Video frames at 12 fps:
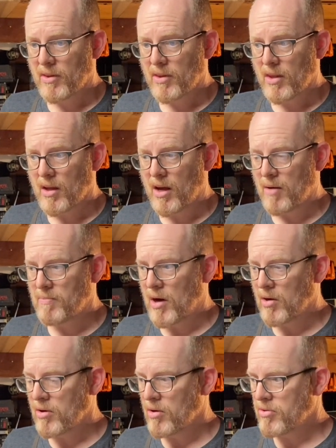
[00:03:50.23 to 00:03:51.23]
I'll
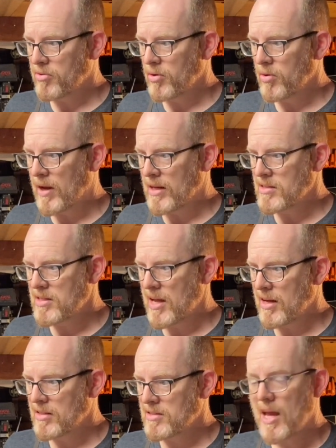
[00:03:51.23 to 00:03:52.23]
go through and
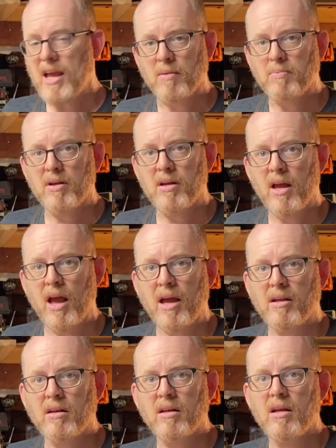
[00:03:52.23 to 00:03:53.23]
take tape
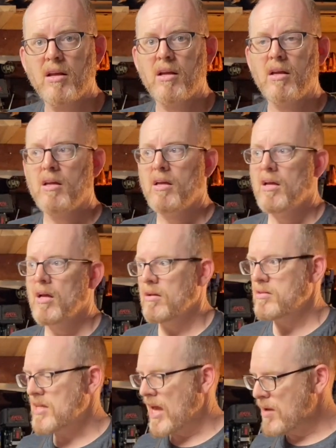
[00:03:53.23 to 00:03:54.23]
and
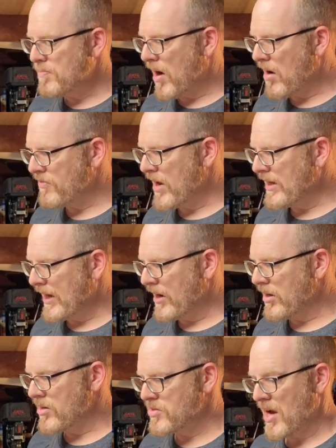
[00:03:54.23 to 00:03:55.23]
tape off any
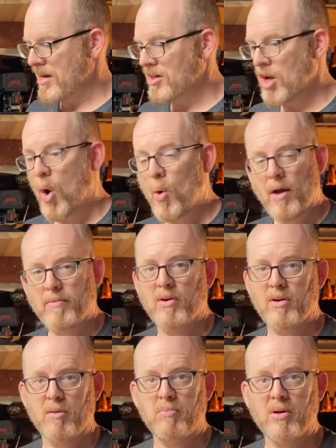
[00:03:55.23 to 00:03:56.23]
areas I know I'm
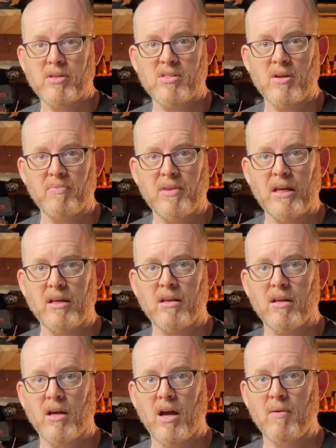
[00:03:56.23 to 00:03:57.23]
going to put something
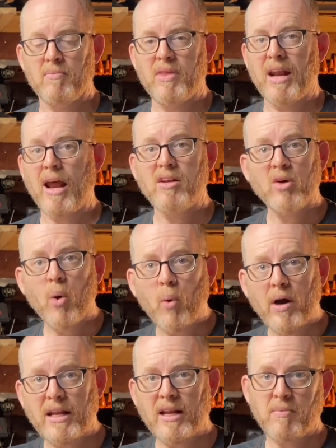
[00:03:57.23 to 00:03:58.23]
that I don't
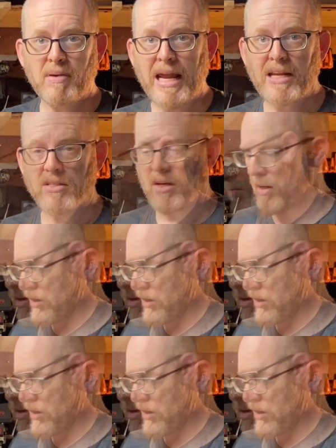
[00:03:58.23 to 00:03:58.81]
want any paint on.